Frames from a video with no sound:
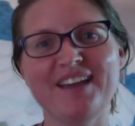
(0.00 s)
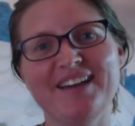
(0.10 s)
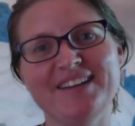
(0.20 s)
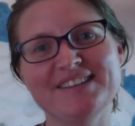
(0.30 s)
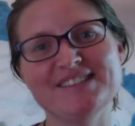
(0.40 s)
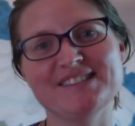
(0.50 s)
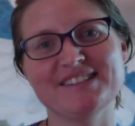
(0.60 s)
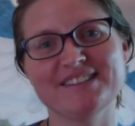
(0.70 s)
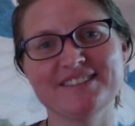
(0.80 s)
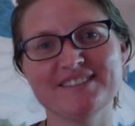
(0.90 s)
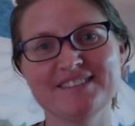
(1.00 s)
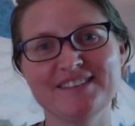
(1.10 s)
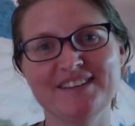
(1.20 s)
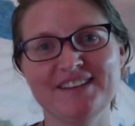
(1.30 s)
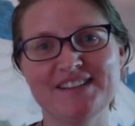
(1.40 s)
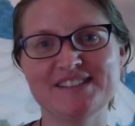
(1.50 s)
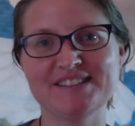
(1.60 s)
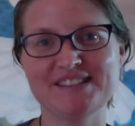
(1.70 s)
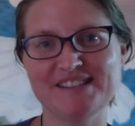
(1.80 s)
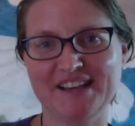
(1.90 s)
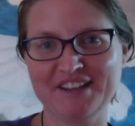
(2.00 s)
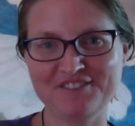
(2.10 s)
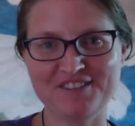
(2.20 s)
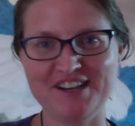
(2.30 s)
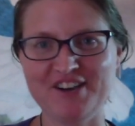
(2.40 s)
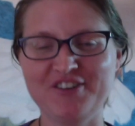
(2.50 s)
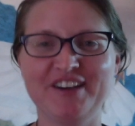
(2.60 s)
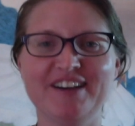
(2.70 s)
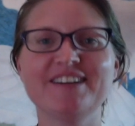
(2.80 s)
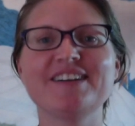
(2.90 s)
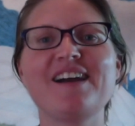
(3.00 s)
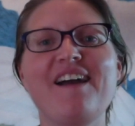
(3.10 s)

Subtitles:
and this is the second video here,